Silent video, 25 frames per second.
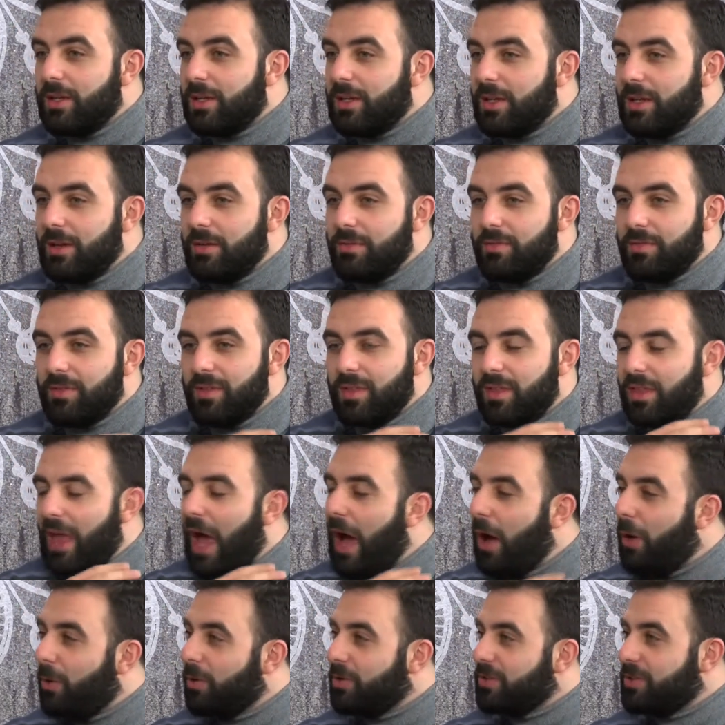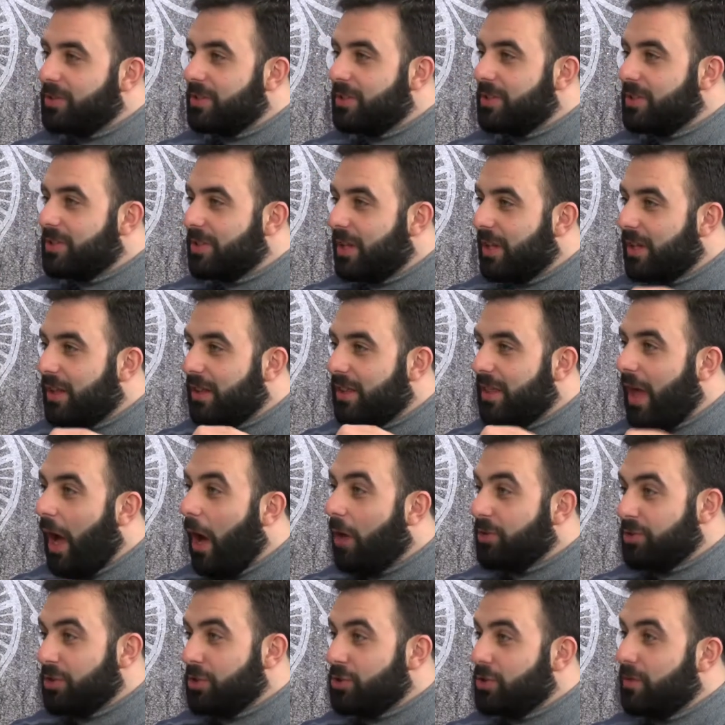give thousands and
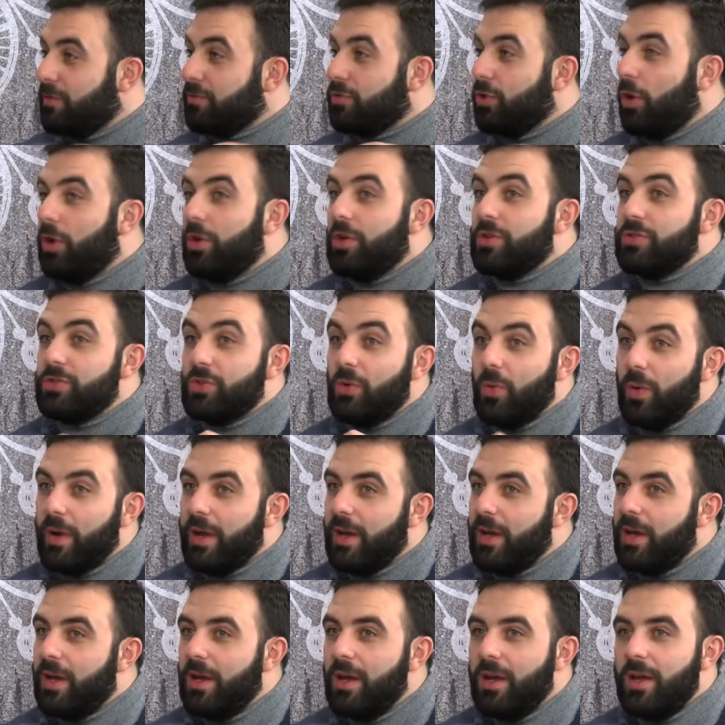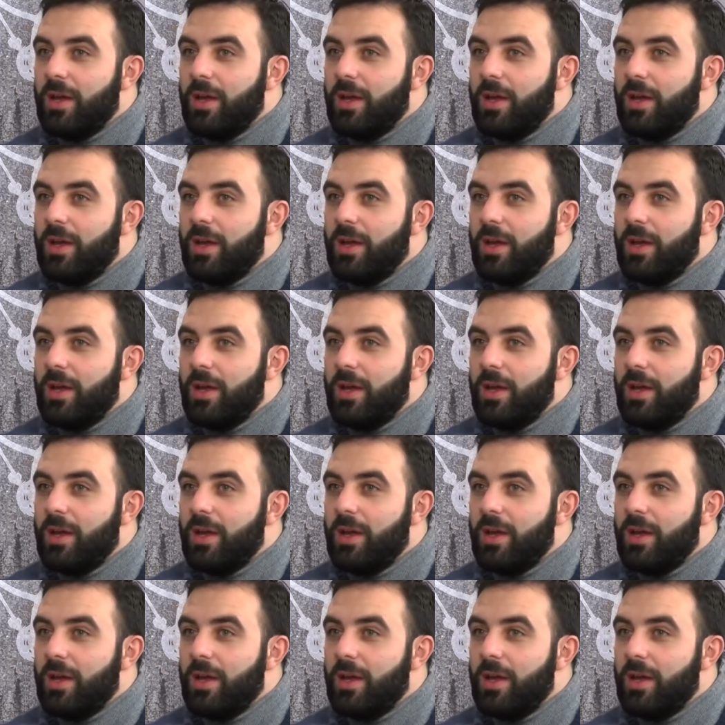thousands of dollars away.